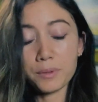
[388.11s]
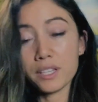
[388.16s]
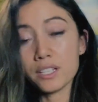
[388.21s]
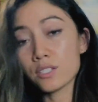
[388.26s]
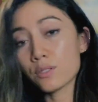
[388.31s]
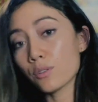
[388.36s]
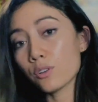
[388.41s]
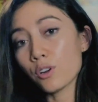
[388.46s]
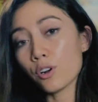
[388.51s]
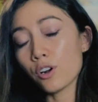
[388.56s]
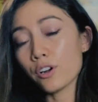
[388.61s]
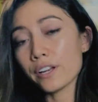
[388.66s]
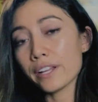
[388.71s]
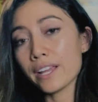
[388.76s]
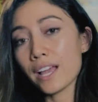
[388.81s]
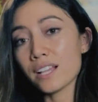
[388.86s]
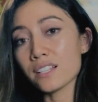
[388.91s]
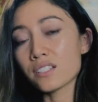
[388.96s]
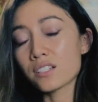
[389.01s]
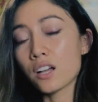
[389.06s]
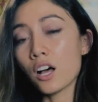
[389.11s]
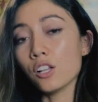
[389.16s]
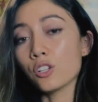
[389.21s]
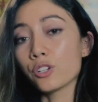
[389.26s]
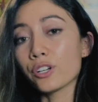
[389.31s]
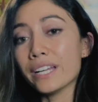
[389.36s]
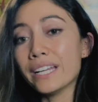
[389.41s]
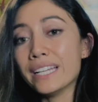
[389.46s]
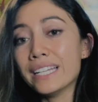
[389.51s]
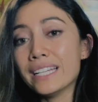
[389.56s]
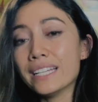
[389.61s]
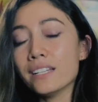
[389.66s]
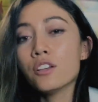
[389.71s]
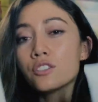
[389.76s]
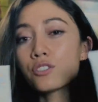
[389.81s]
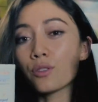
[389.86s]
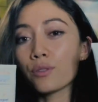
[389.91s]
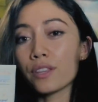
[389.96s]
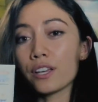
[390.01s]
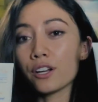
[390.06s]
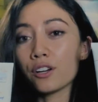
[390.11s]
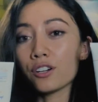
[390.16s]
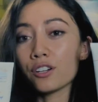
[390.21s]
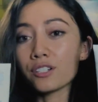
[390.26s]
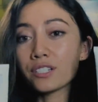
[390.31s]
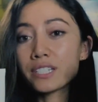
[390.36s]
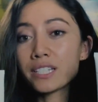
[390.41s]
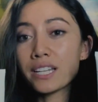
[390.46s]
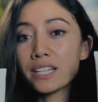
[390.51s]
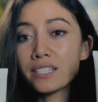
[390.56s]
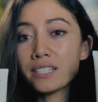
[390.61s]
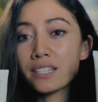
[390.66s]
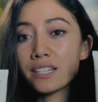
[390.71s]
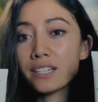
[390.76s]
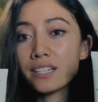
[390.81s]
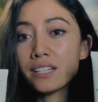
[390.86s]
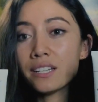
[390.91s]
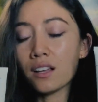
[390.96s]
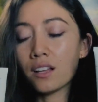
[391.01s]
but this one already has color in it, so they are tinted